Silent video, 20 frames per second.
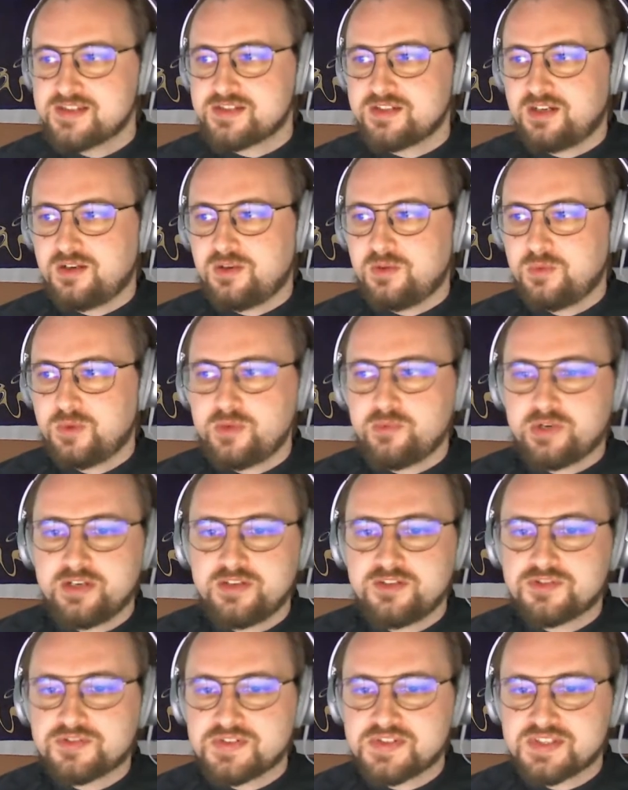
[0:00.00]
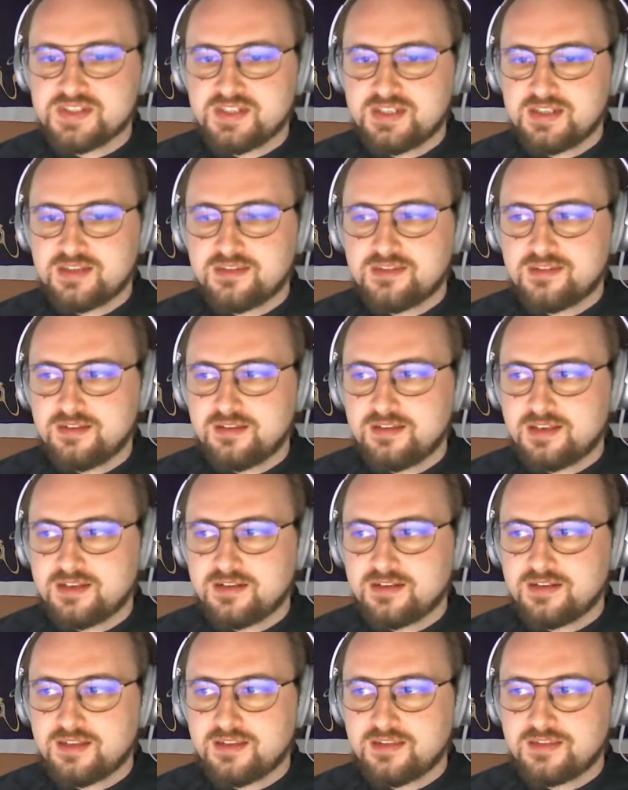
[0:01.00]
So we were interested
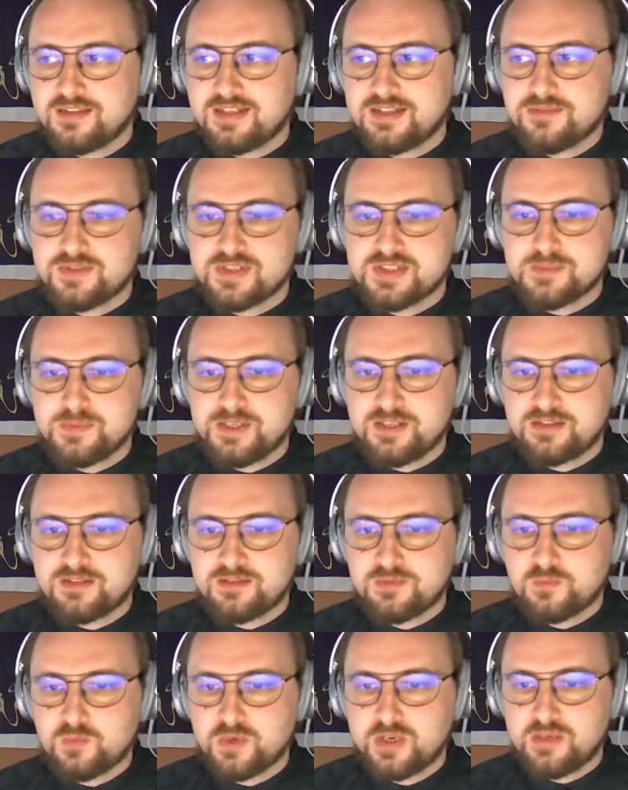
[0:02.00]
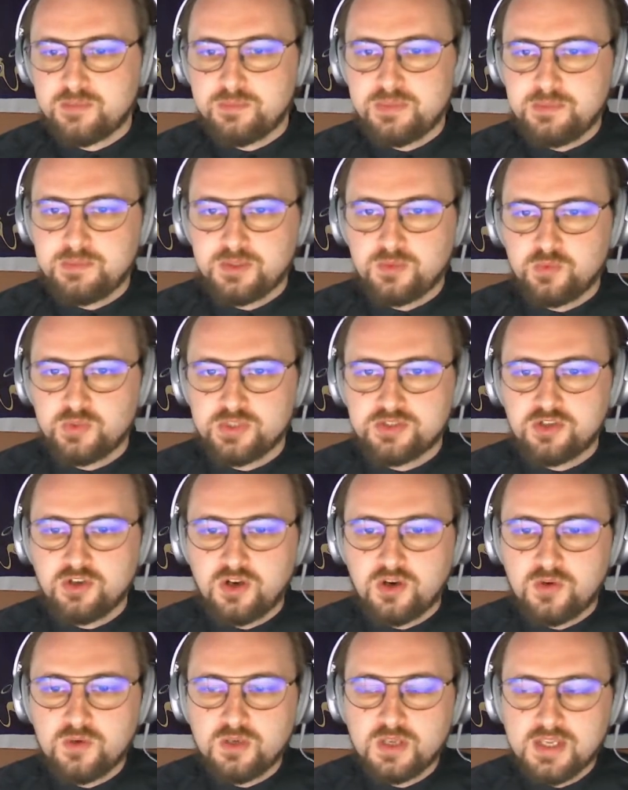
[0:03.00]
in that respect, where people would
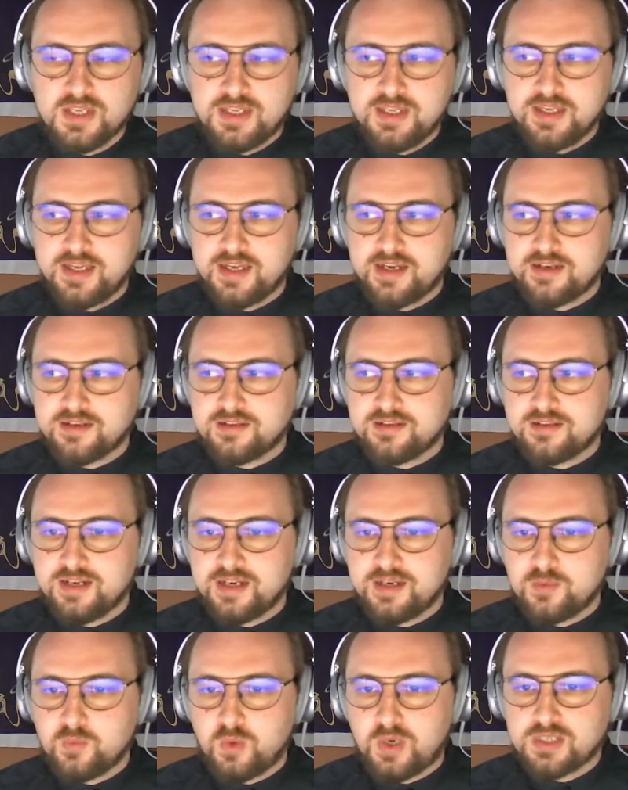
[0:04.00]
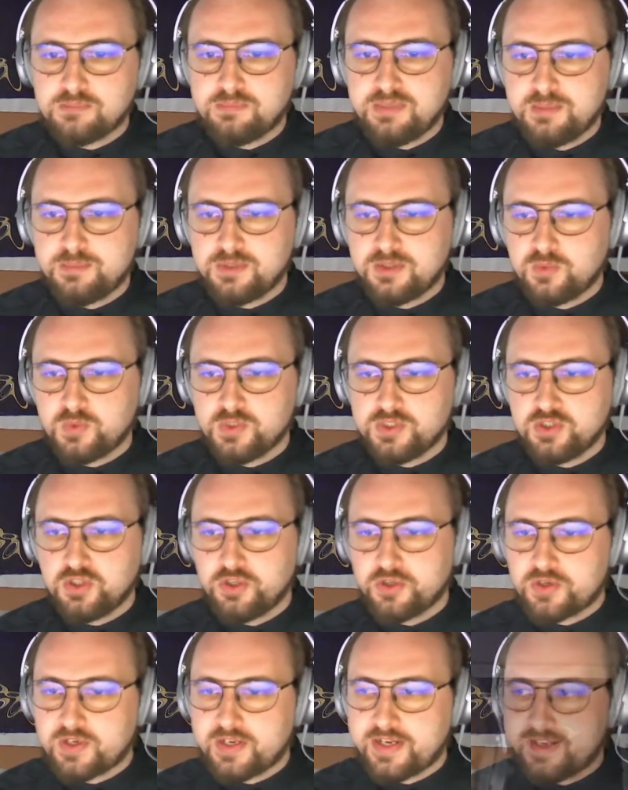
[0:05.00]
go and what people would
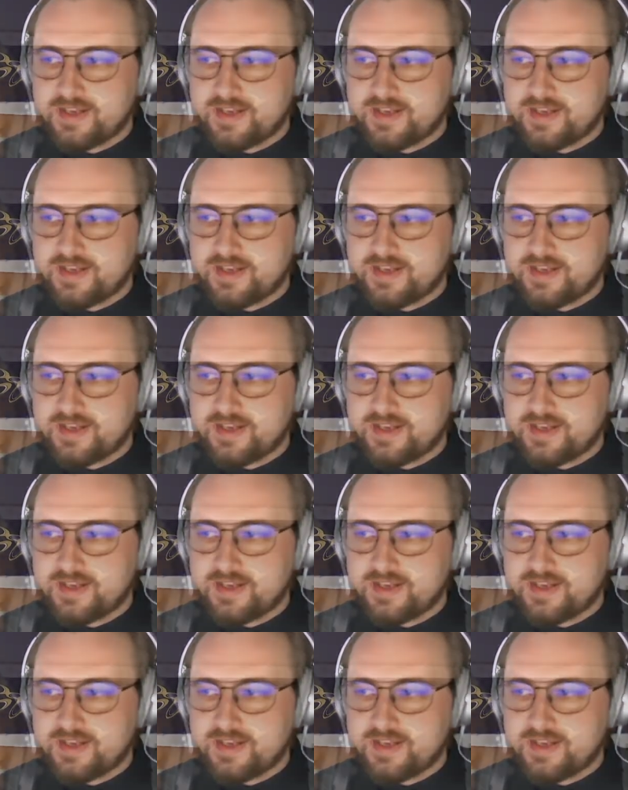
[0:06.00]
look